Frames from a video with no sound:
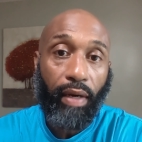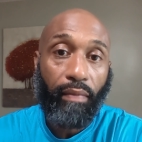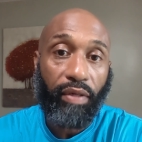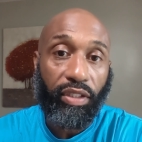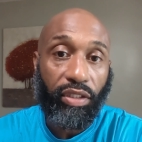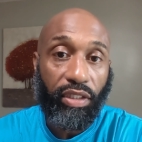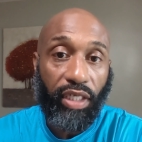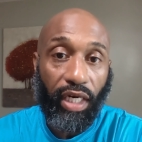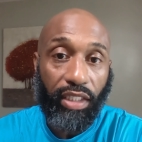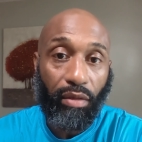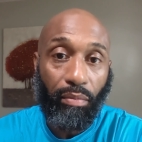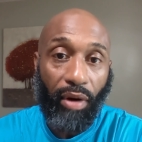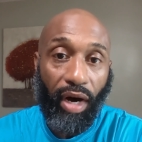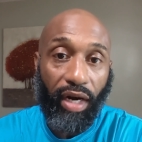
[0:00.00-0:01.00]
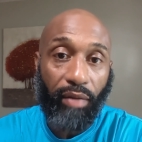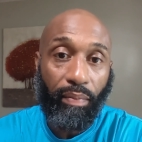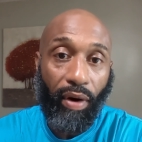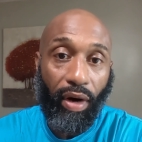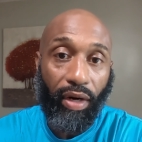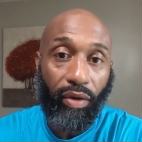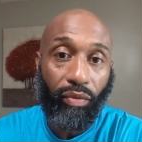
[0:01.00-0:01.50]
But you touch a body
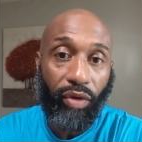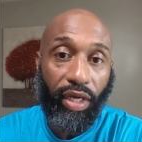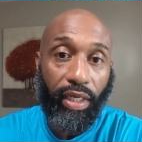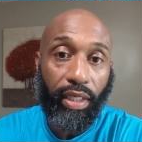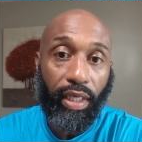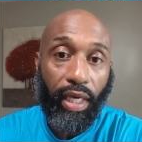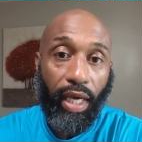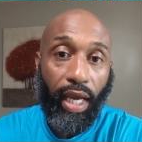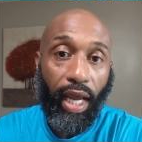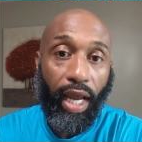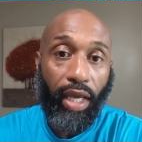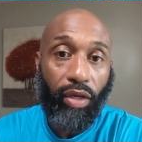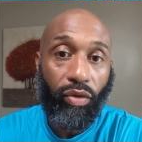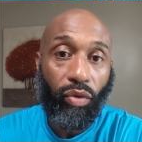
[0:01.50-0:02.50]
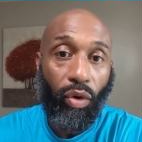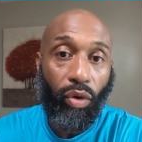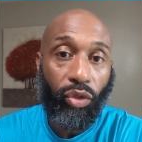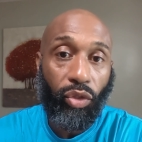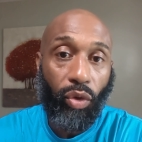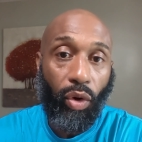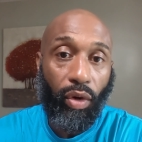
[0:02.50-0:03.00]
part a week and you
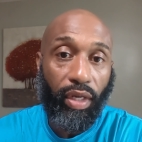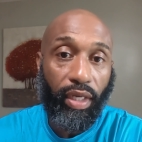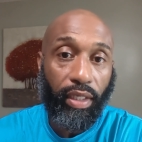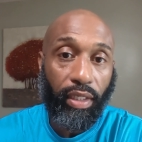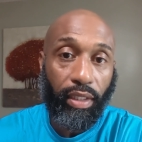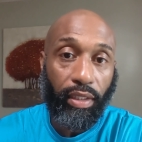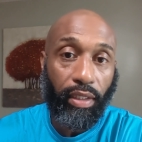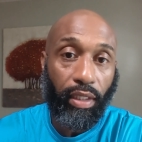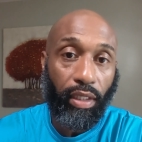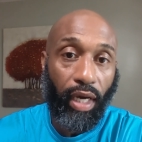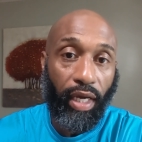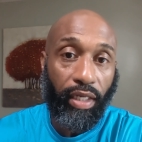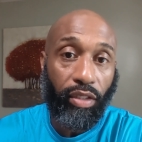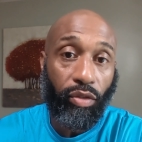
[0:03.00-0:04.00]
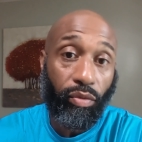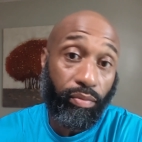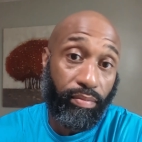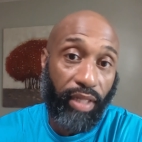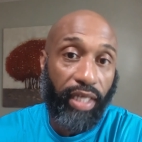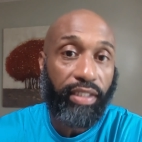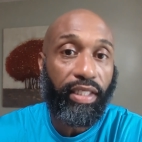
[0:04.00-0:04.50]
you only and you
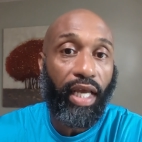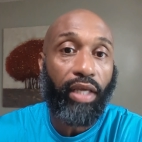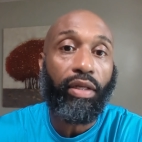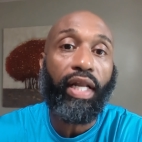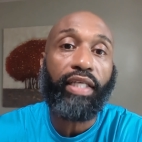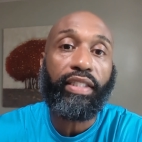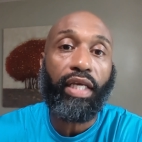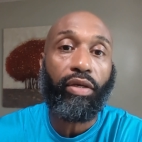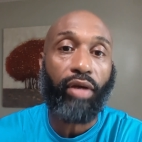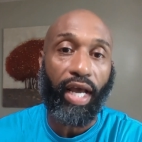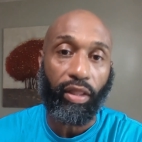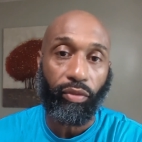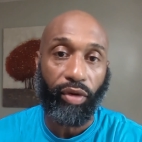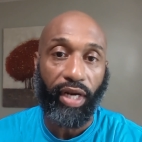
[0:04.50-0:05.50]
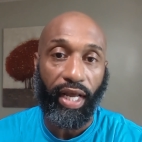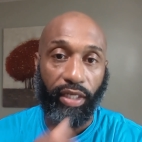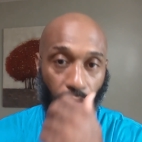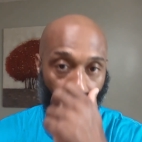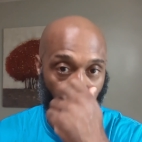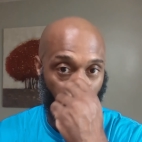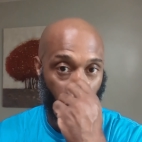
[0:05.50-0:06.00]
let's say let's say you got 3 days
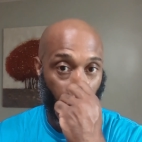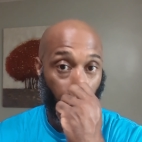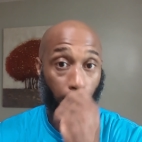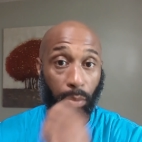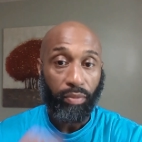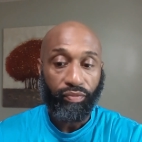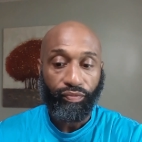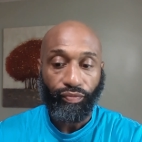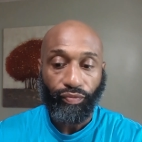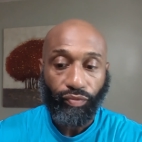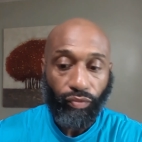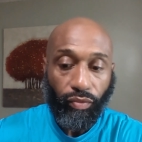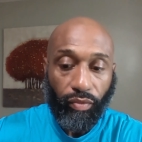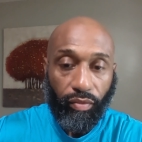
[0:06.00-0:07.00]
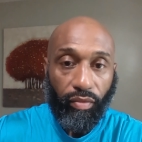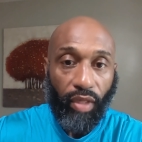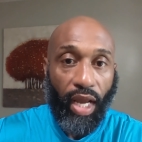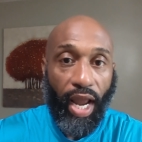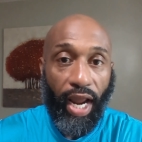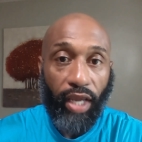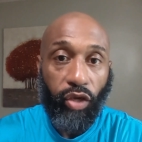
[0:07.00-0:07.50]
a week
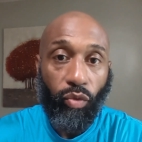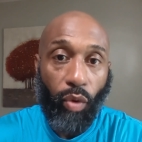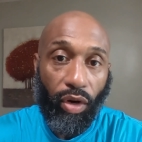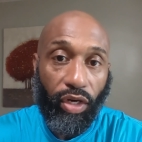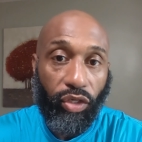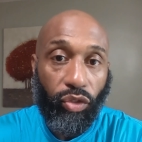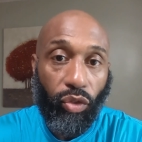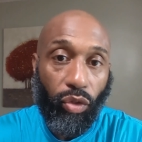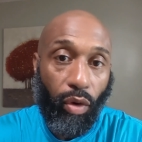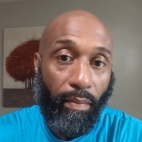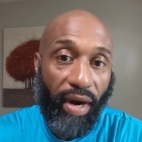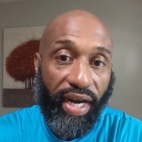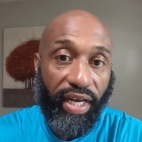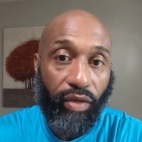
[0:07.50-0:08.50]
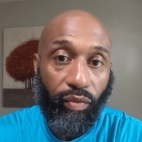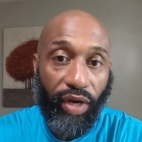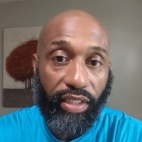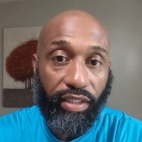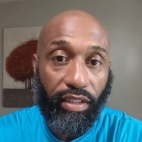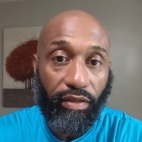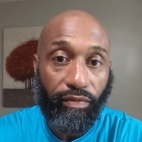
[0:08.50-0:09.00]
and you want to do it on Monday,
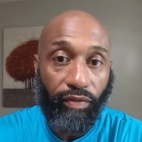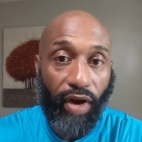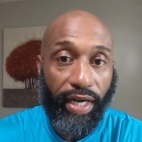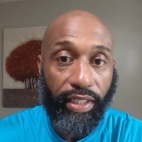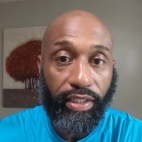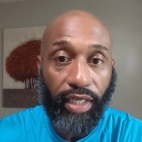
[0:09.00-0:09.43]
Wednesdays, and Friday.